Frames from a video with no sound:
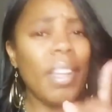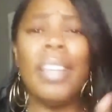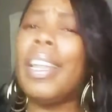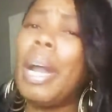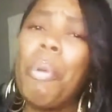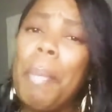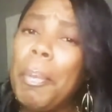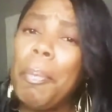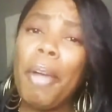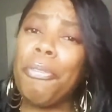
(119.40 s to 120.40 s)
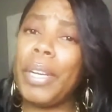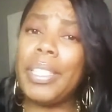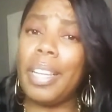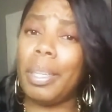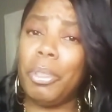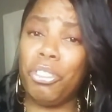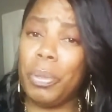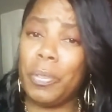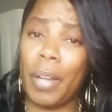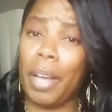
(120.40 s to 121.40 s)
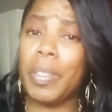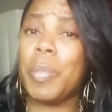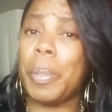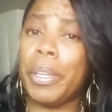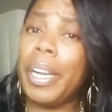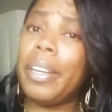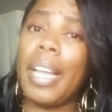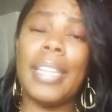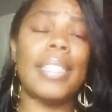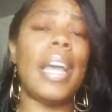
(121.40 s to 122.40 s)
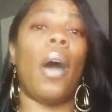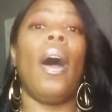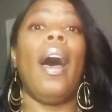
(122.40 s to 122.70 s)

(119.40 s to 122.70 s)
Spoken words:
And then I remember my friend telling me she was flying with Spirit Airlines. Now,